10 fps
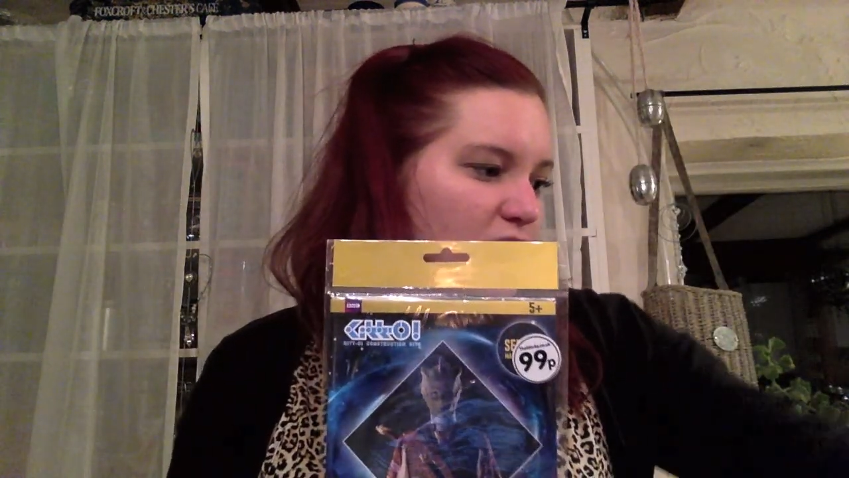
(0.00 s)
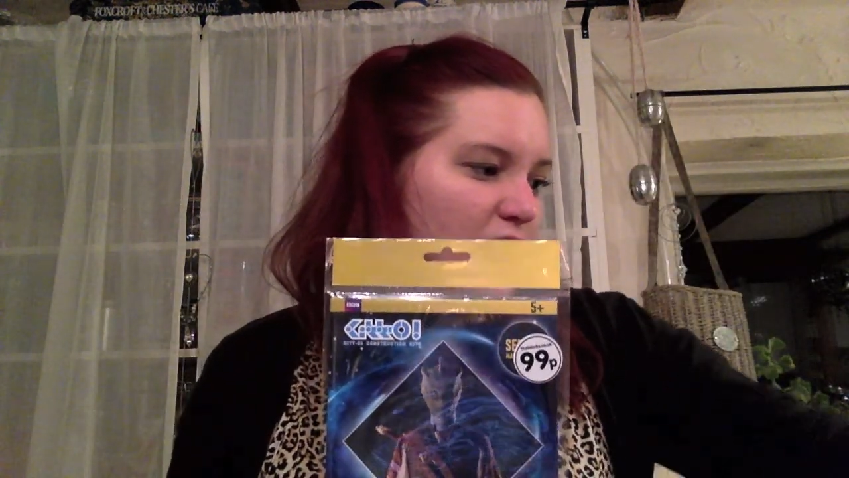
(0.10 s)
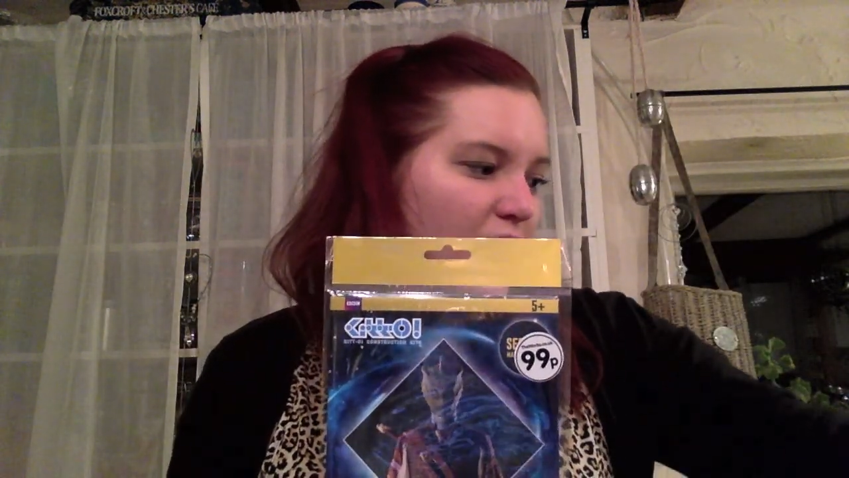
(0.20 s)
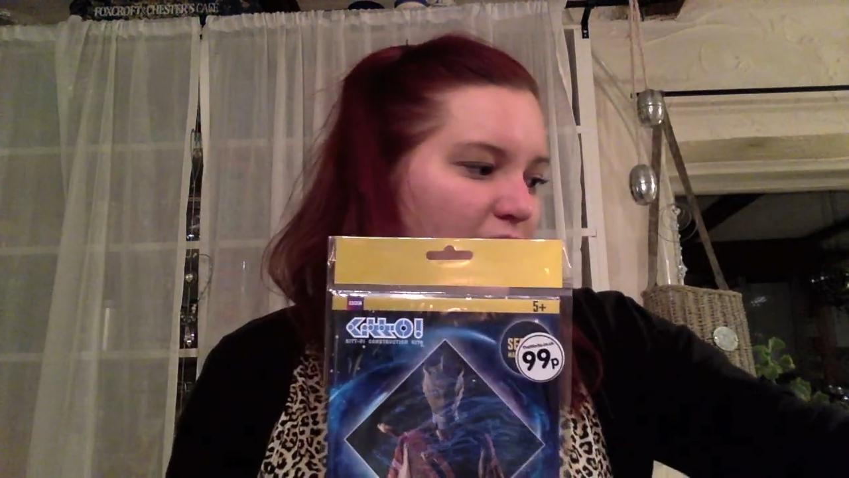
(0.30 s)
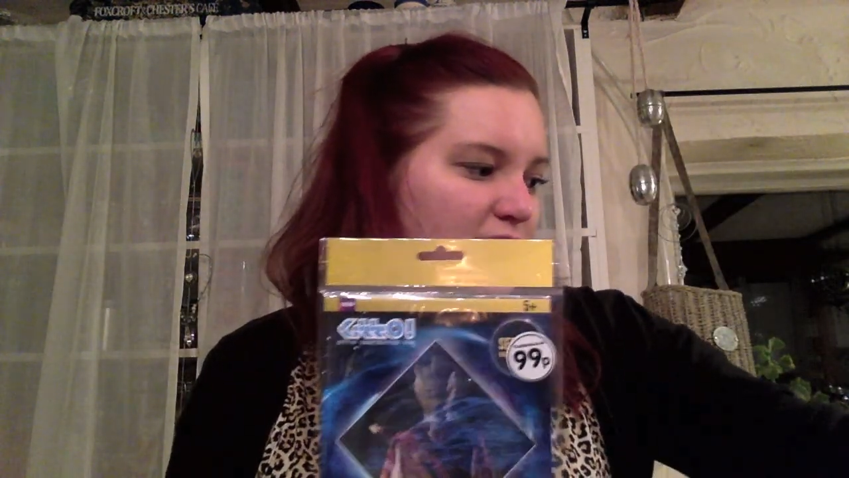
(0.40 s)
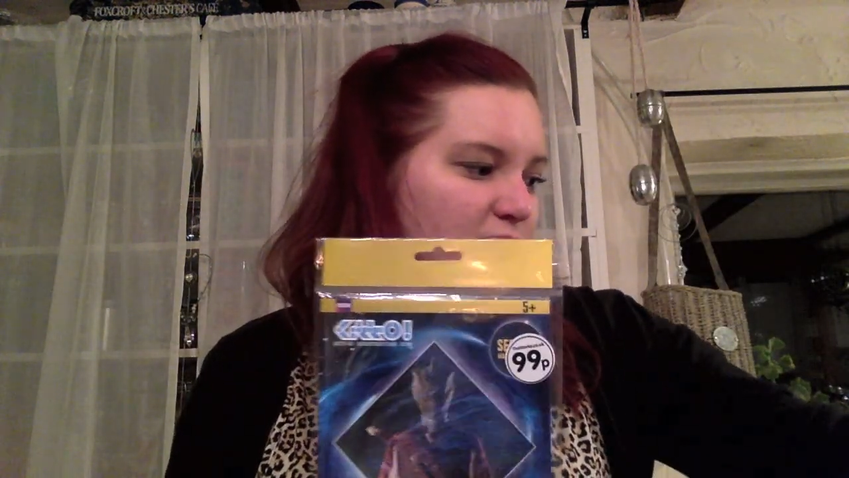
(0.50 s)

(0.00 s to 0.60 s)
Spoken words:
Janks,